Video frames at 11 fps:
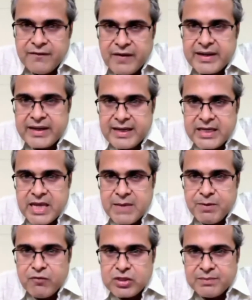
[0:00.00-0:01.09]
In fact,
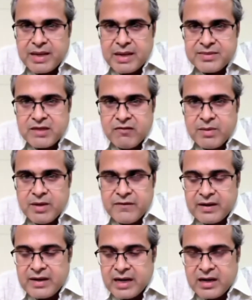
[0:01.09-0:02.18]
AP view sometimes is available.
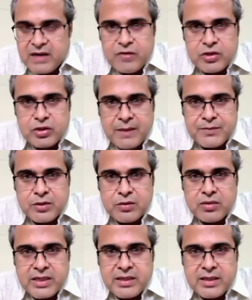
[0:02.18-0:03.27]
In fact, lateral view is
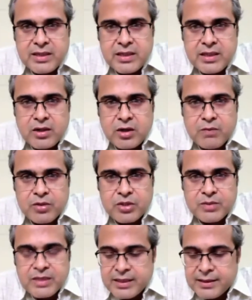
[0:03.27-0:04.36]
absolutely not
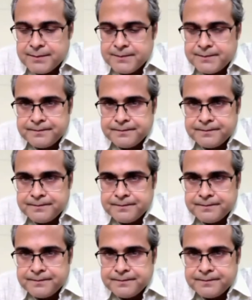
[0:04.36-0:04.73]
possible there.